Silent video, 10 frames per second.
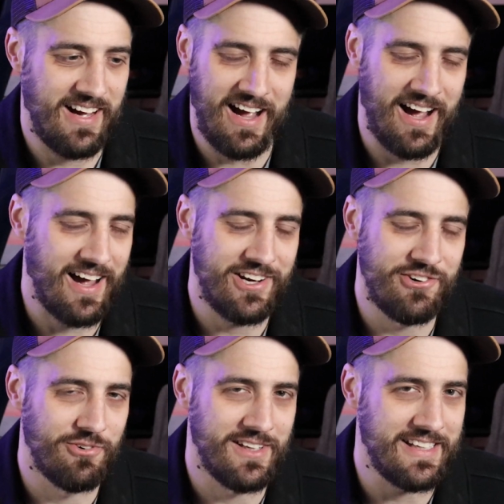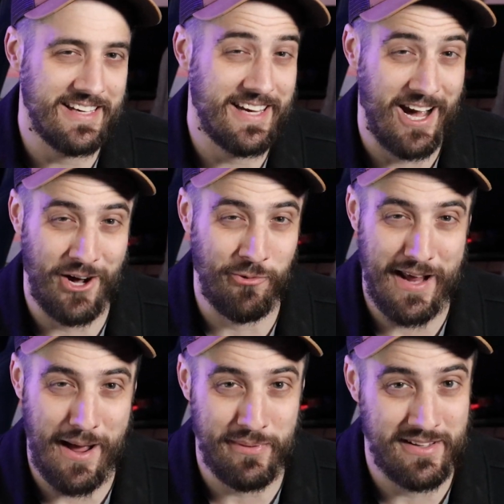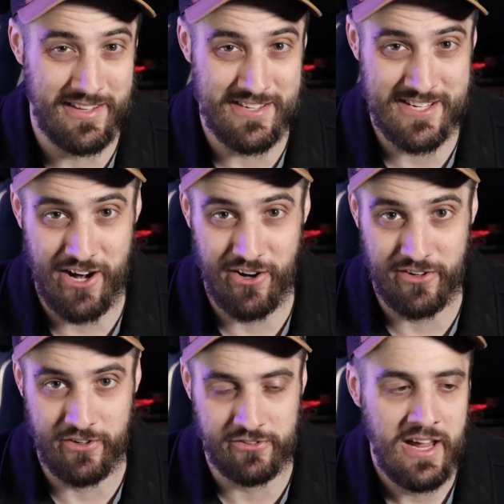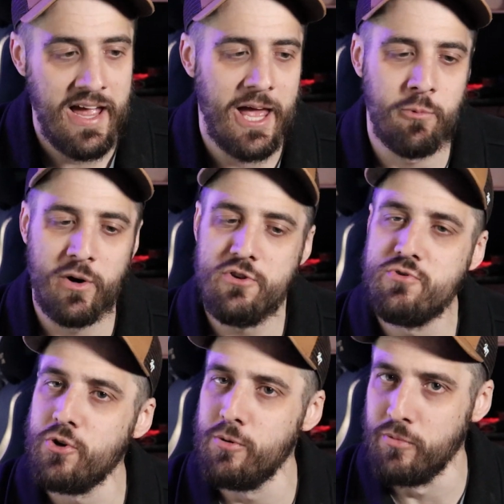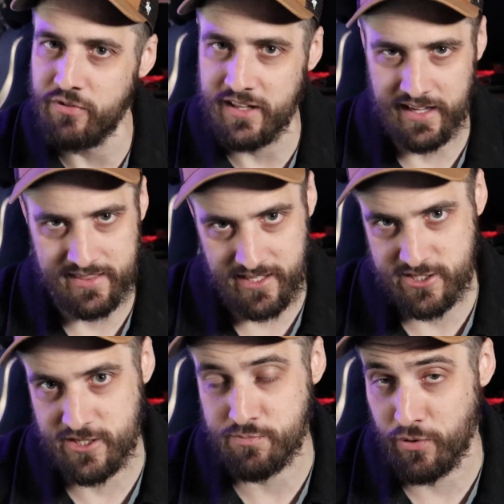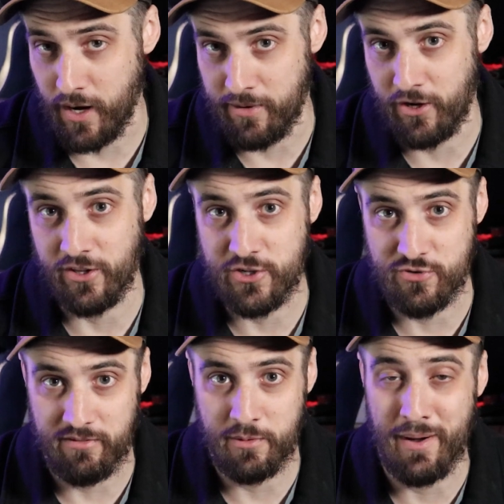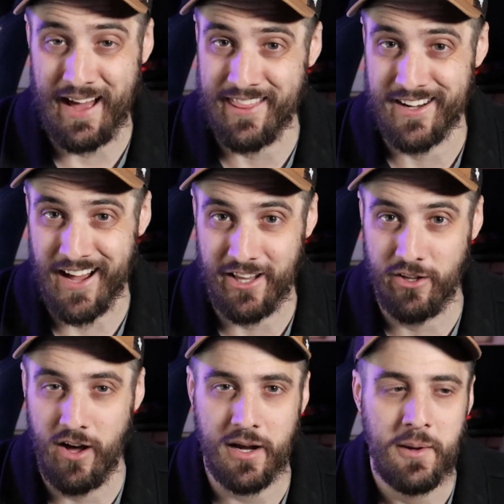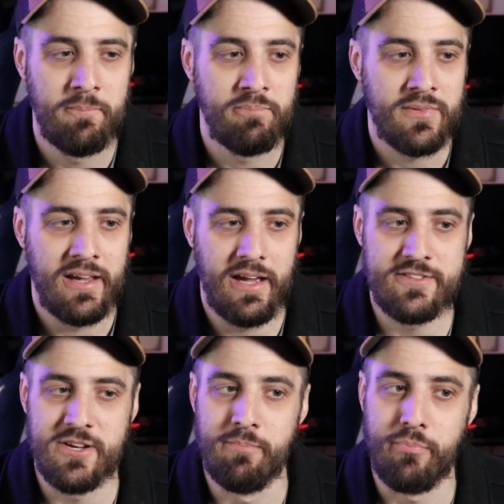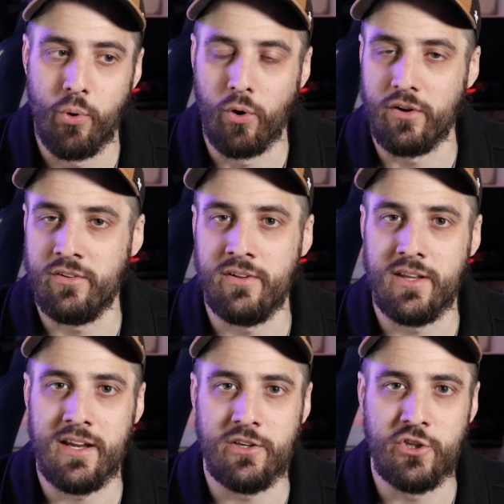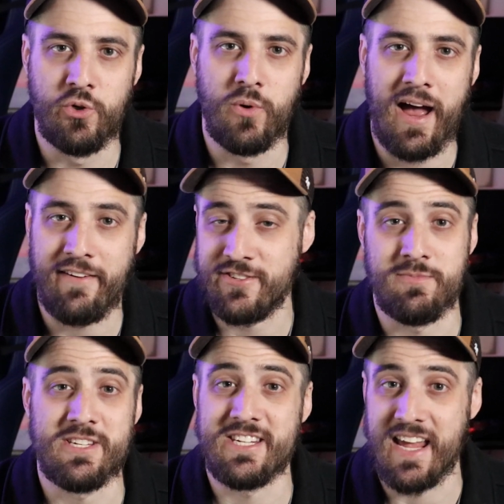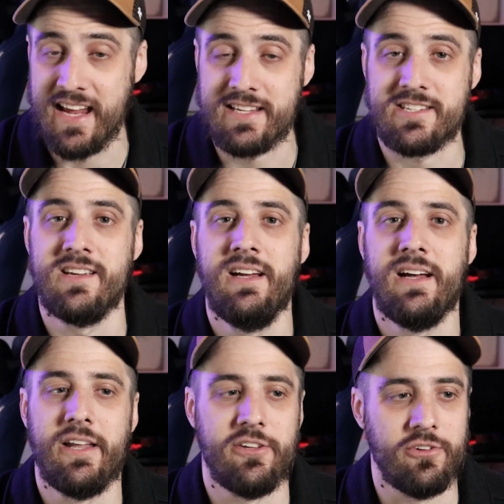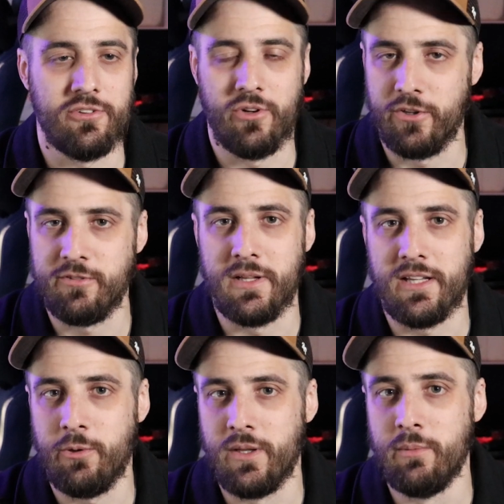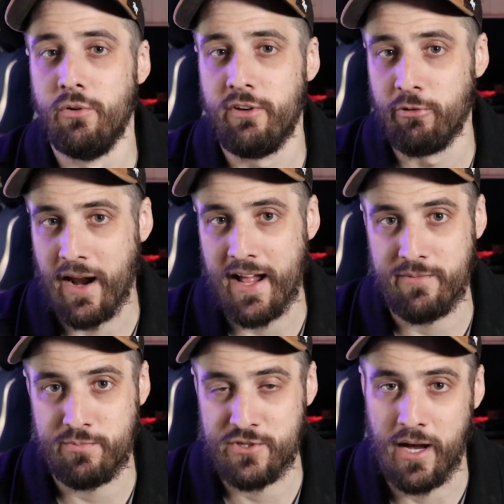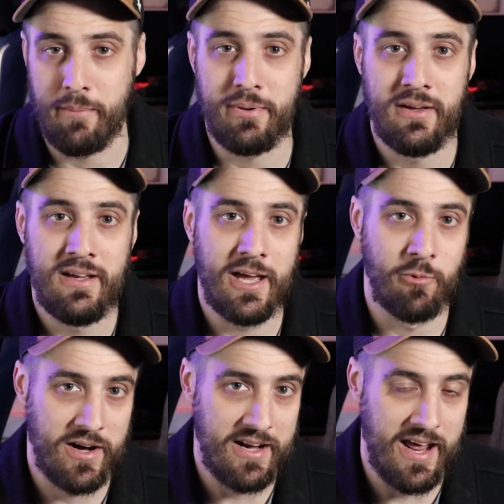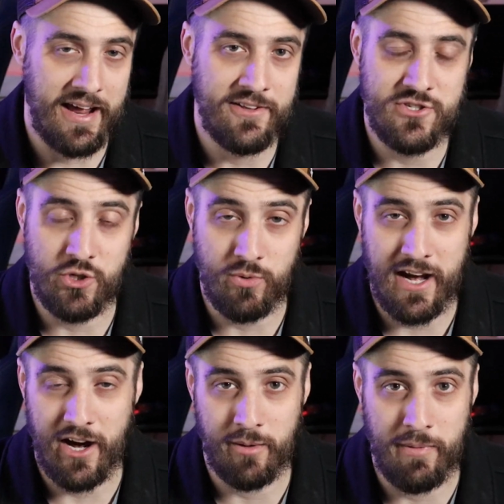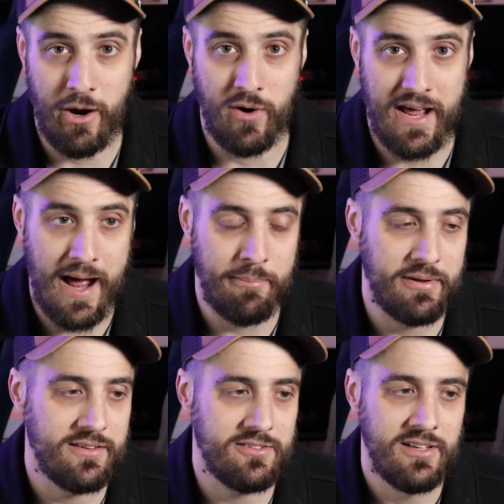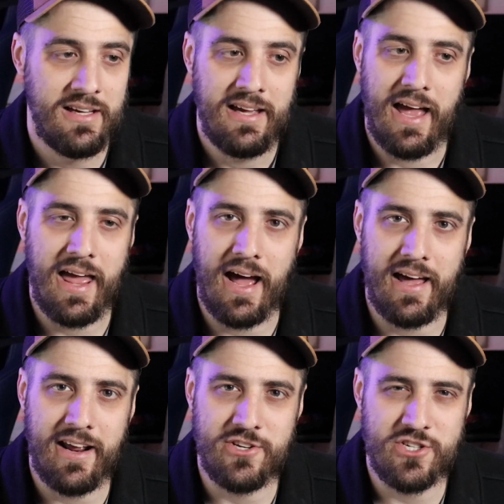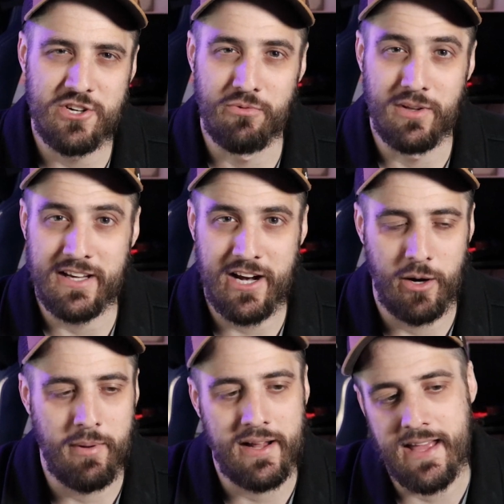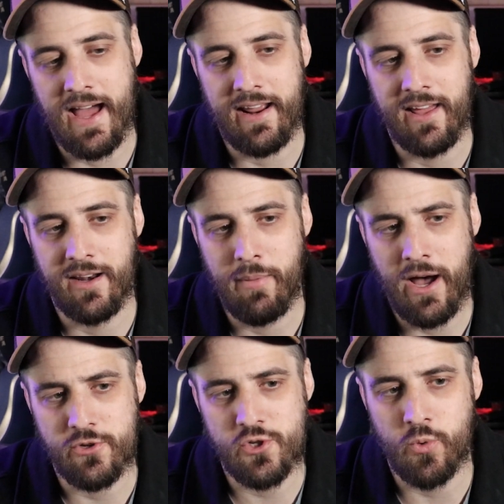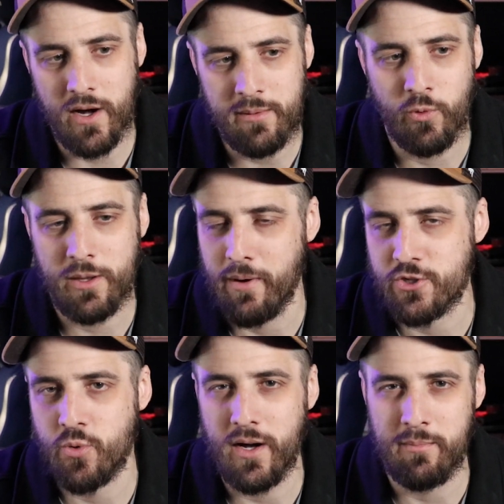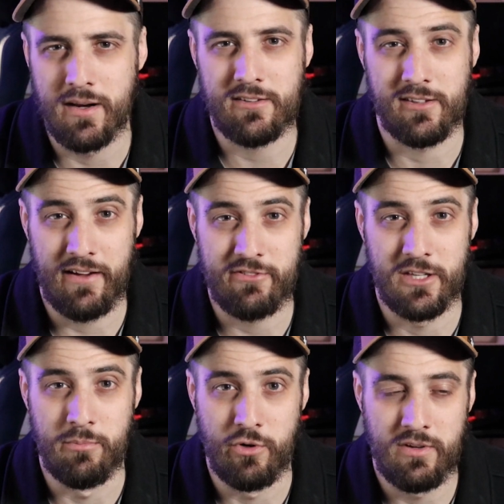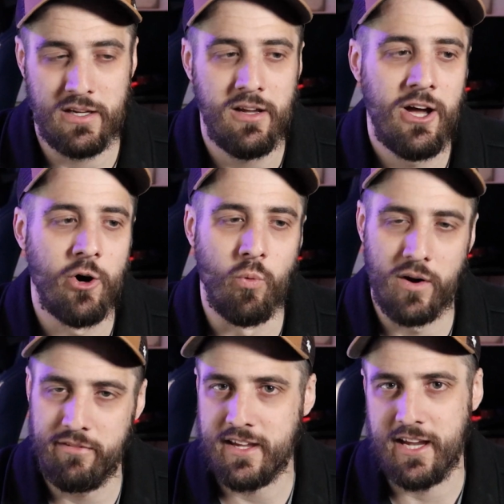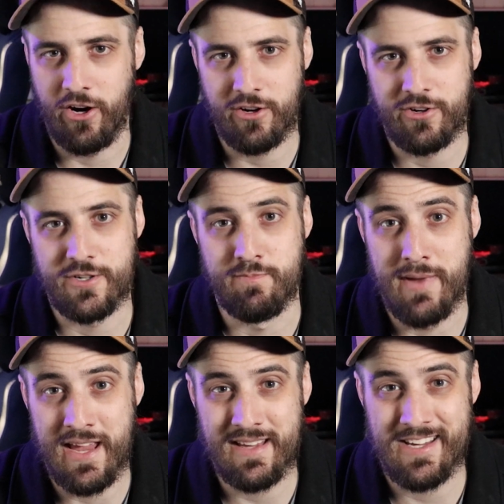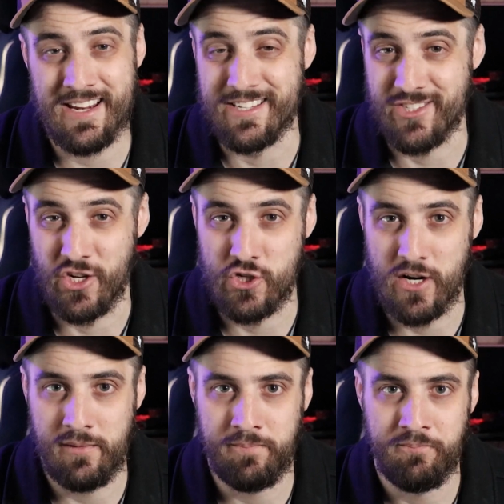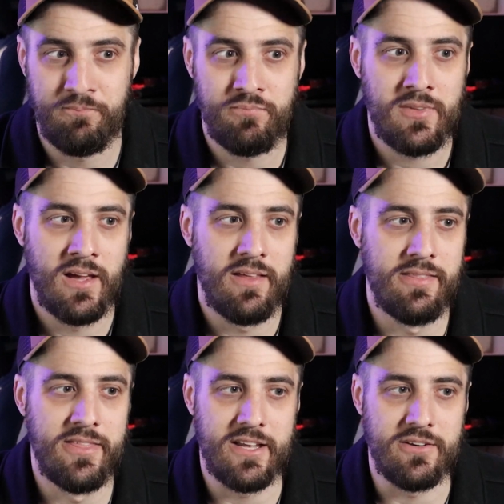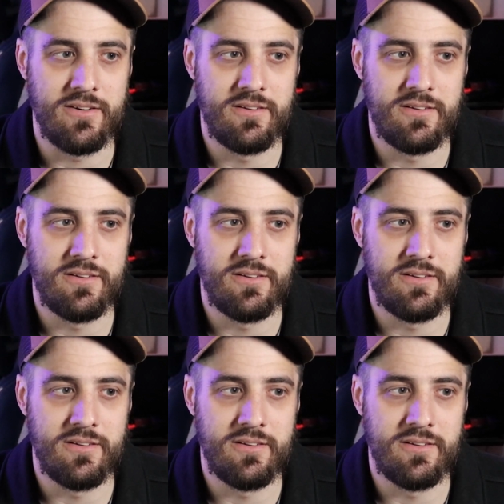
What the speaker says: I didn't really care what happened to these characters. And when you do a movie like this that's primarily driven by the dialogue, it's important that you have some stakes and that ultimately when the movie wraps up and when it ends, you care about what happens. And I just didn't really care about that. And with about 20 minutes left in the movie, one of the characters makes a decision that